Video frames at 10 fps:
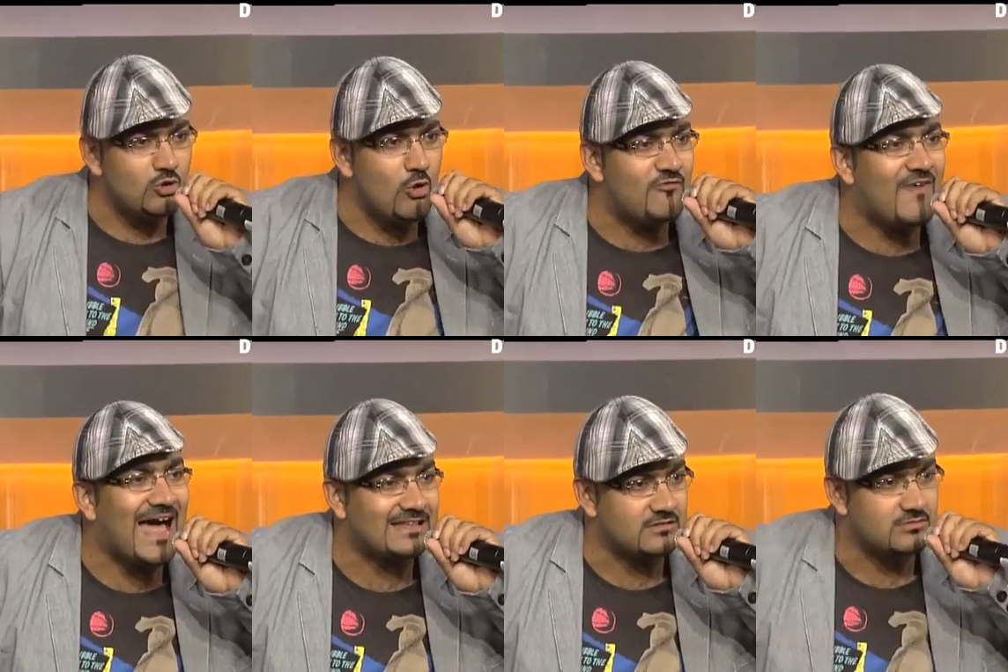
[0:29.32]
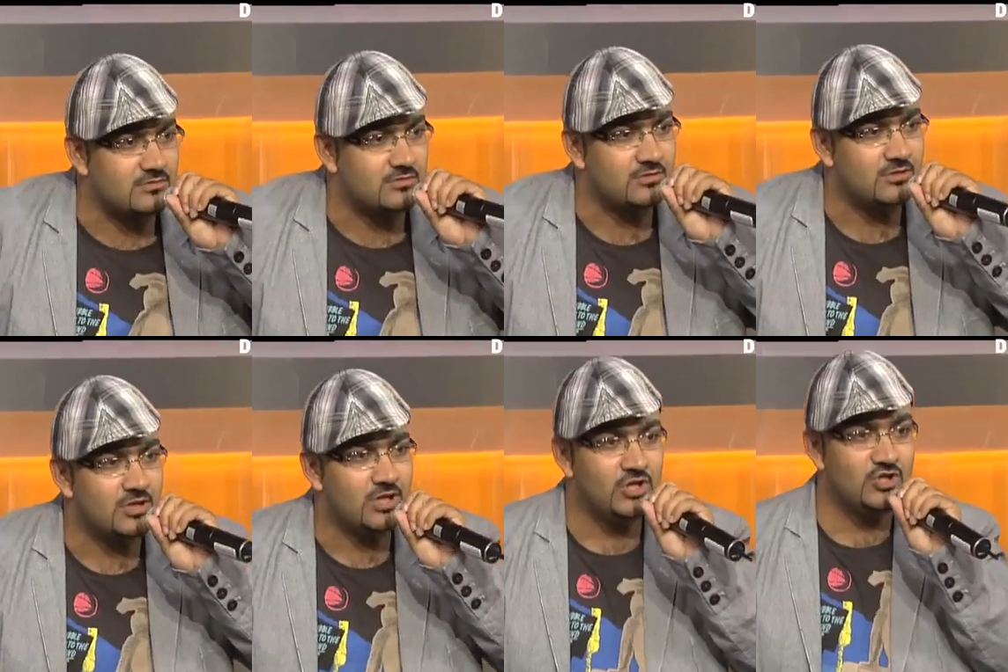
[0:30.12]
too fat.
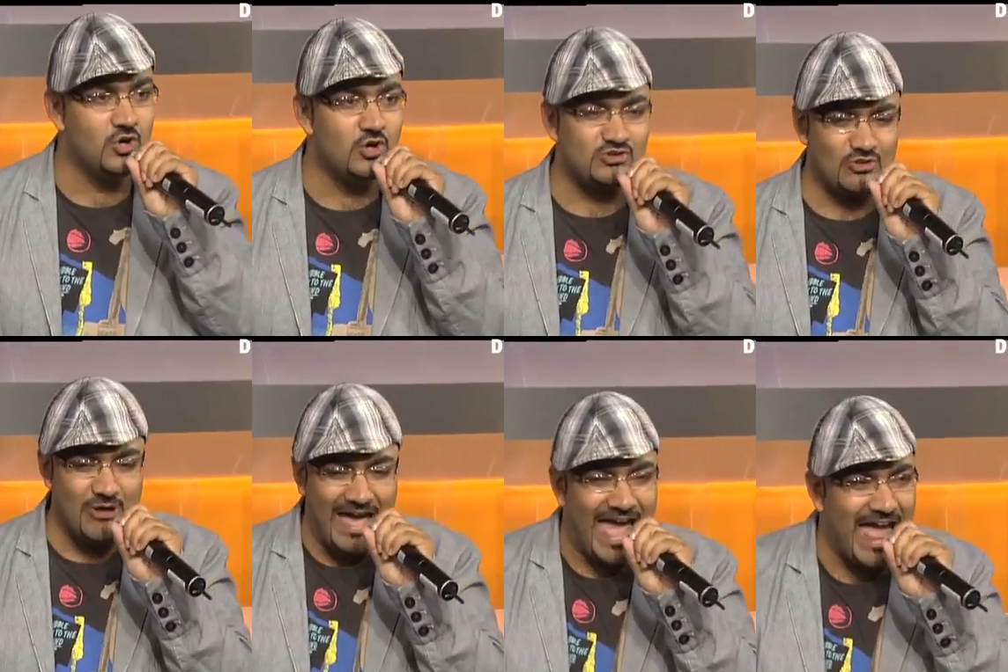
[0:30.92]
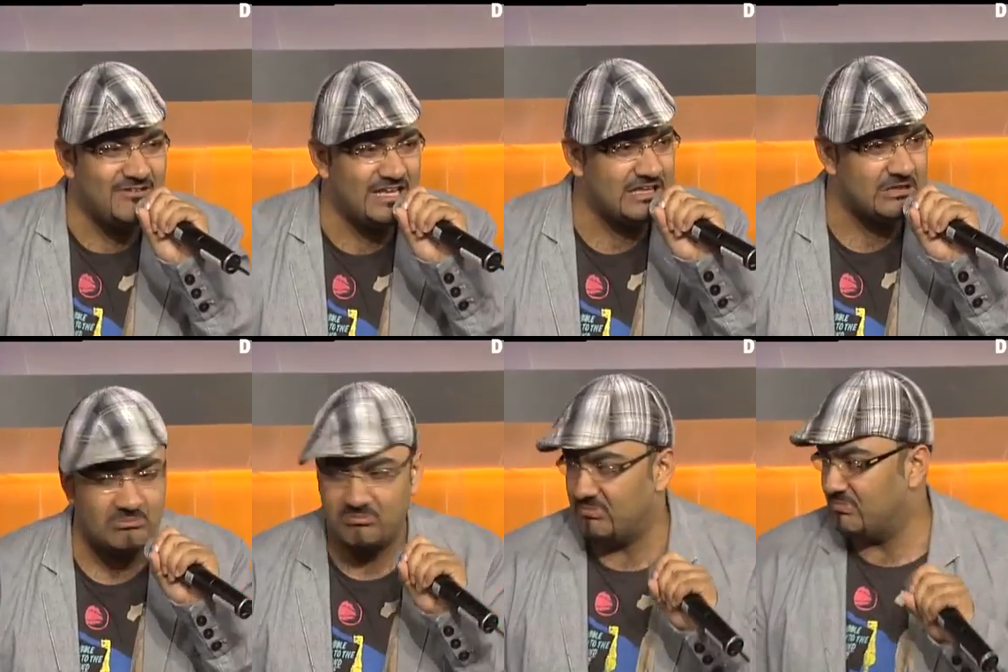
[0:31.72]
You too hairy.
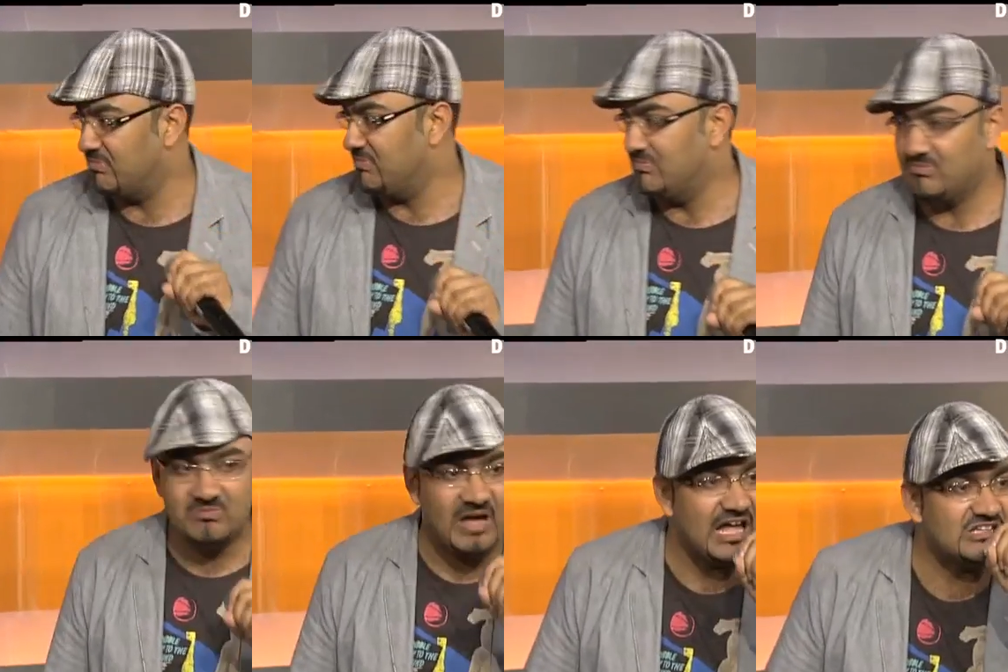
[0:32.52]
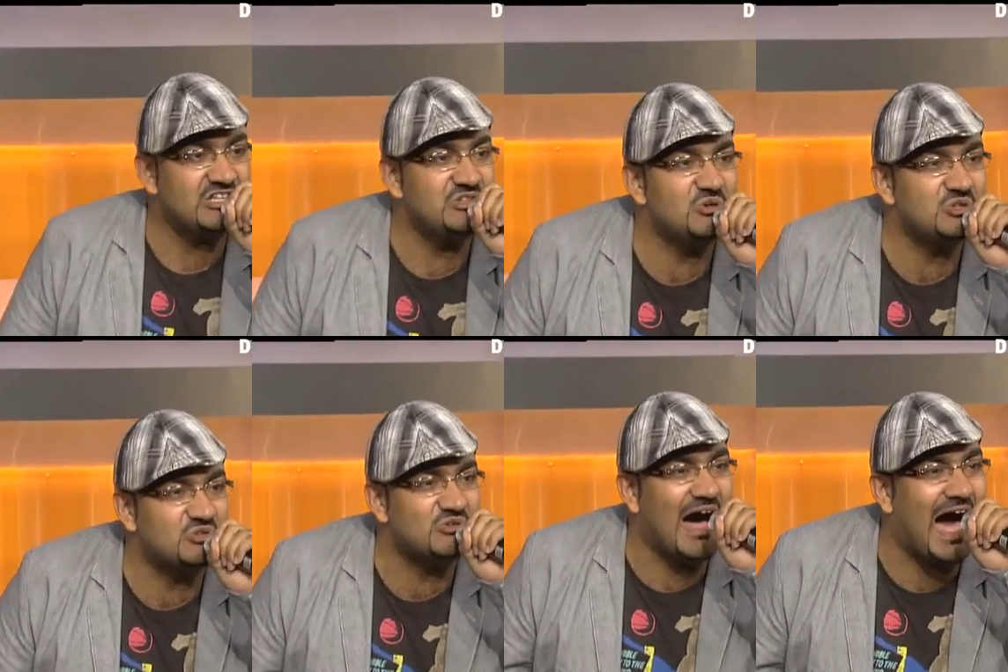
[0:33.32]
And you
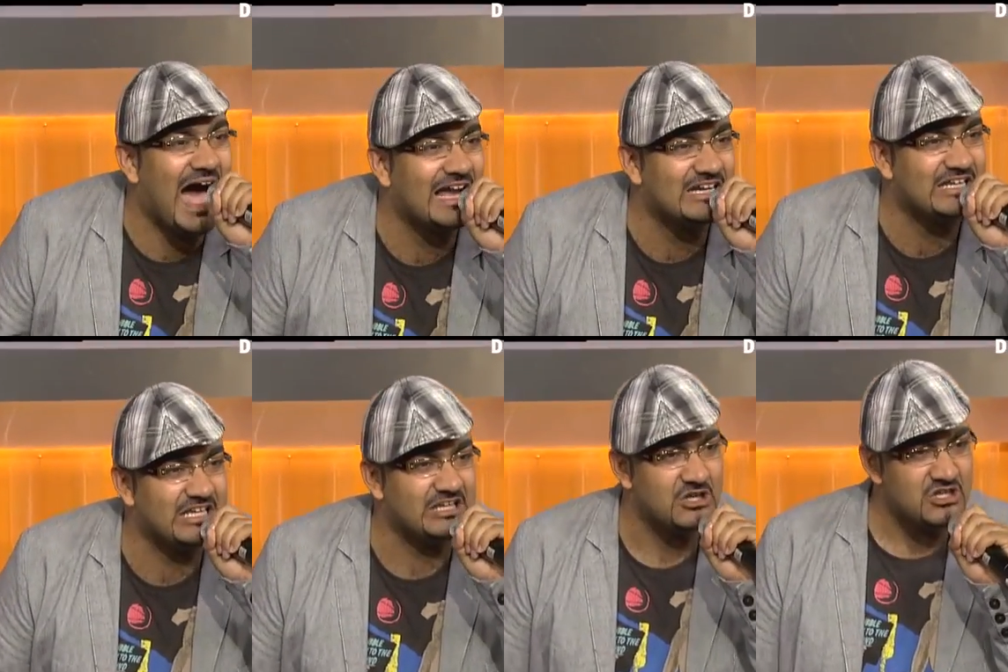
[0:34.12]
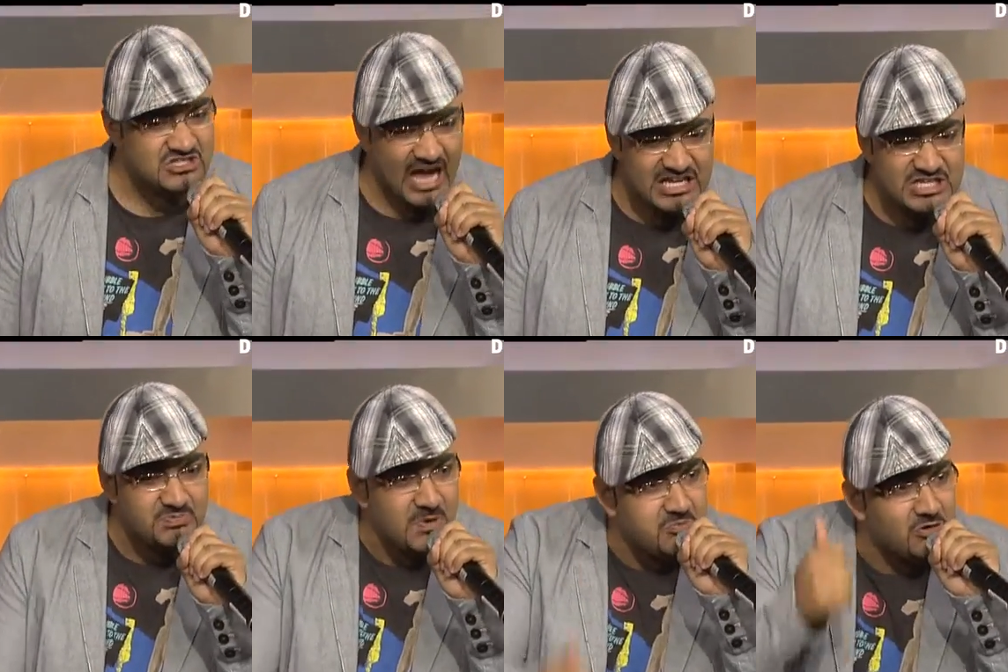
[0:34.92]
too ugly. Chinese
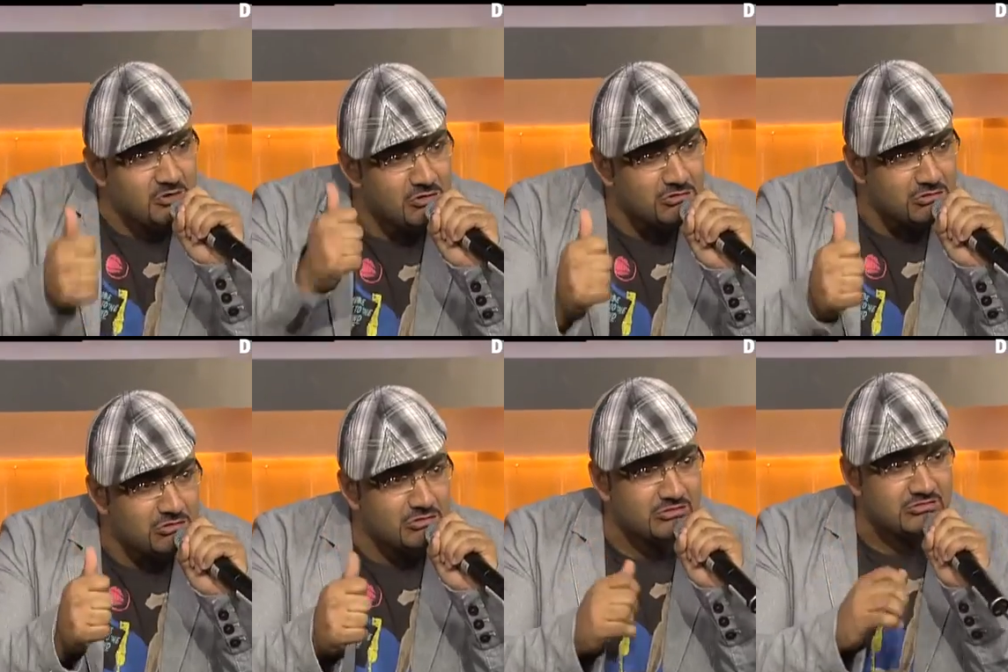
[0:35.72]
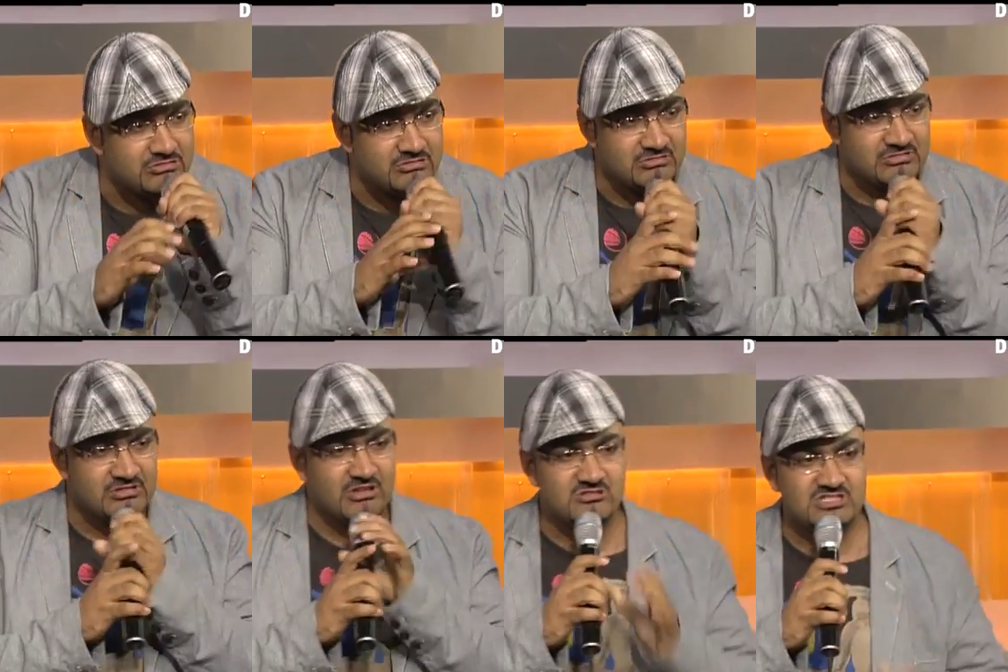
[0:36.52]
people look good.
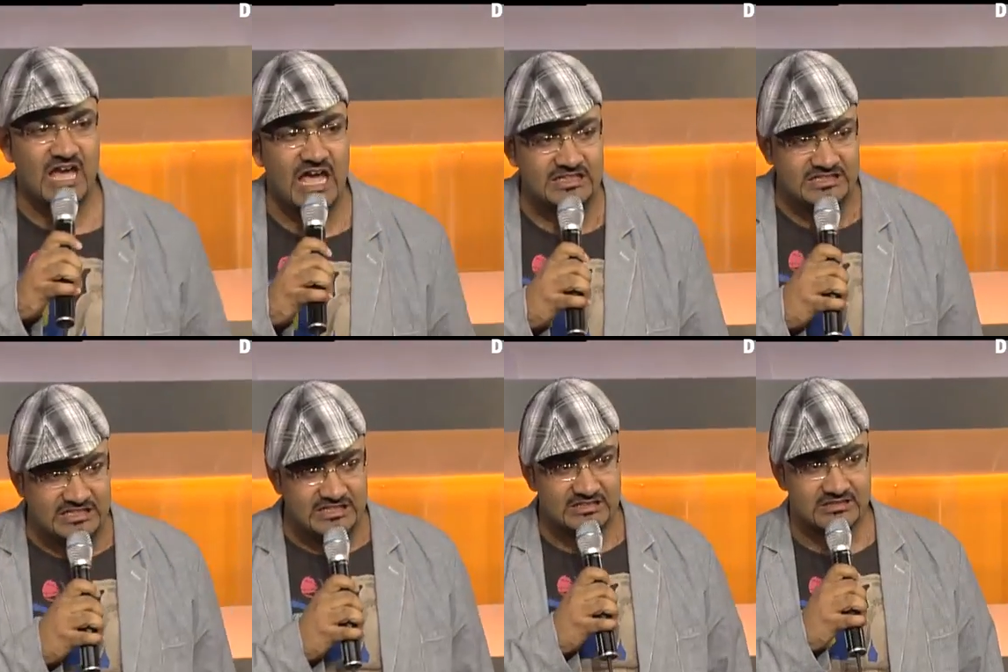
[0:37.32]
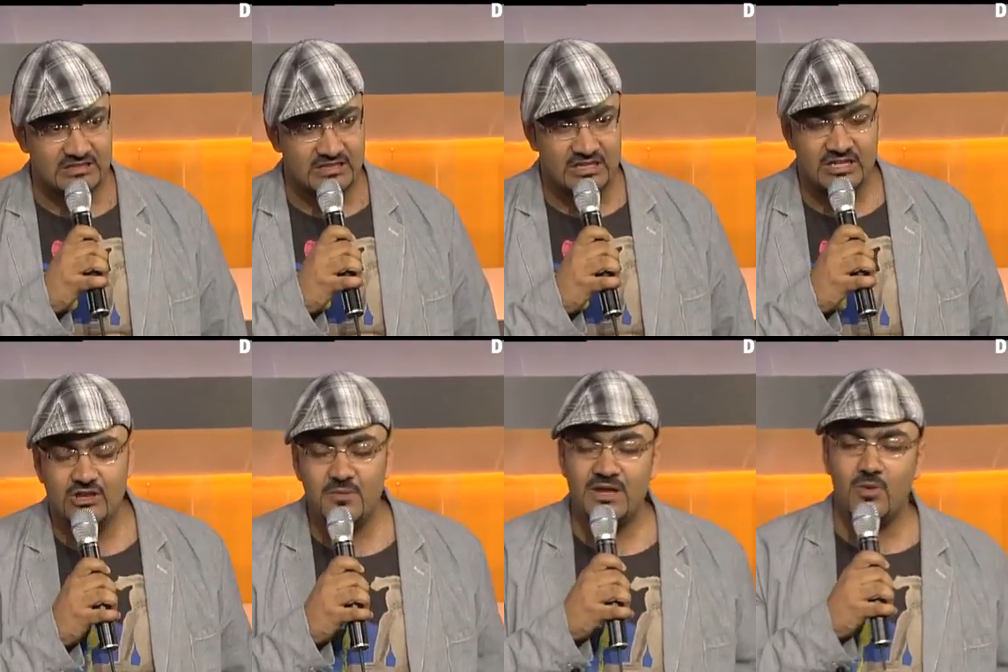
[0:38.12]
No Chinese.
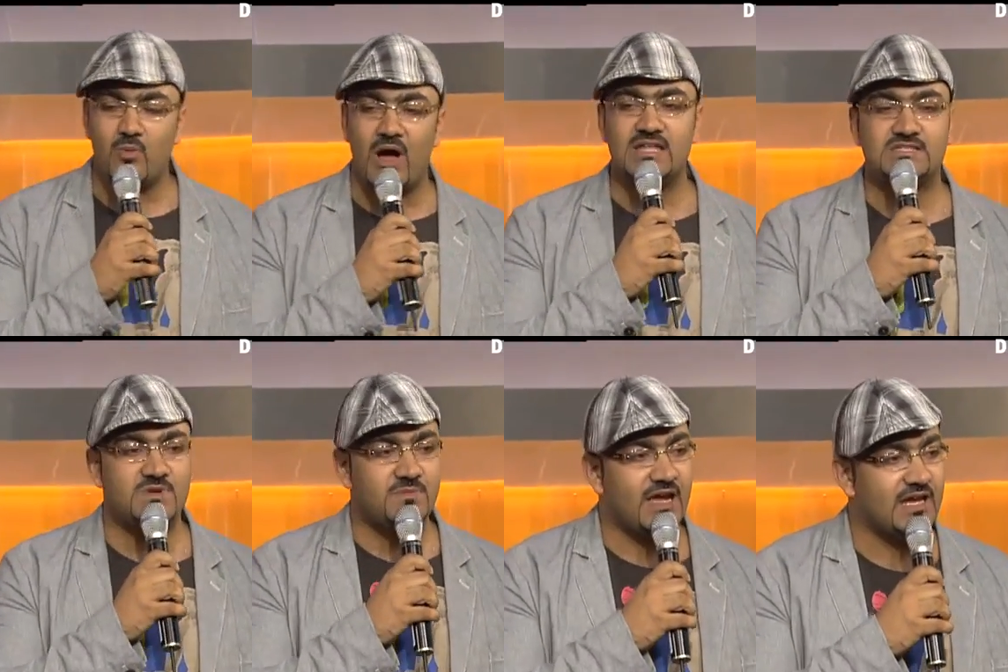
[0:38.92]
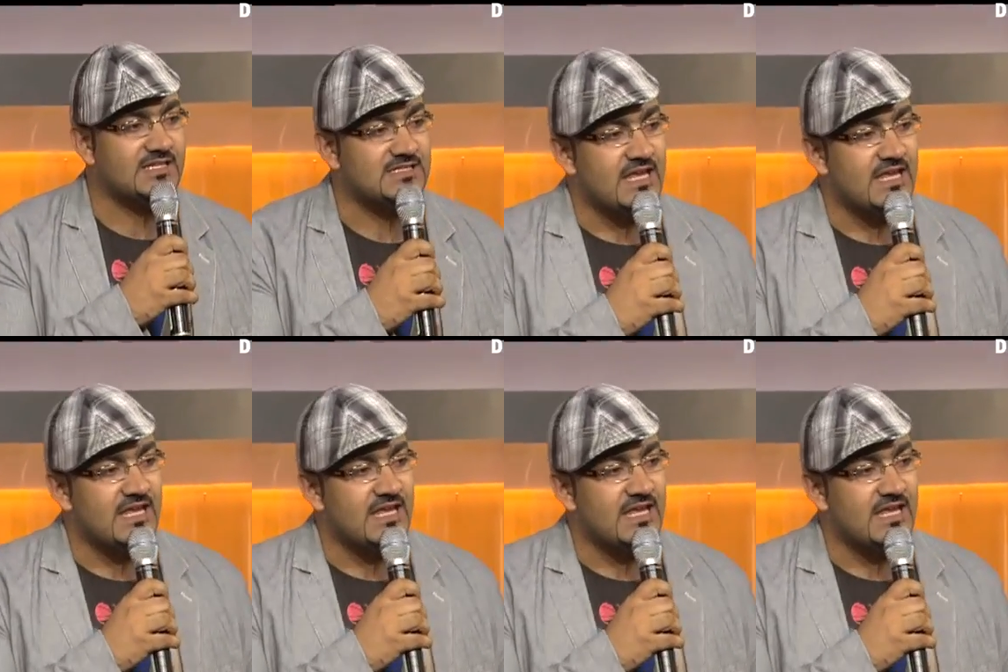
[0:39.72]
Nobody wants me, man. Because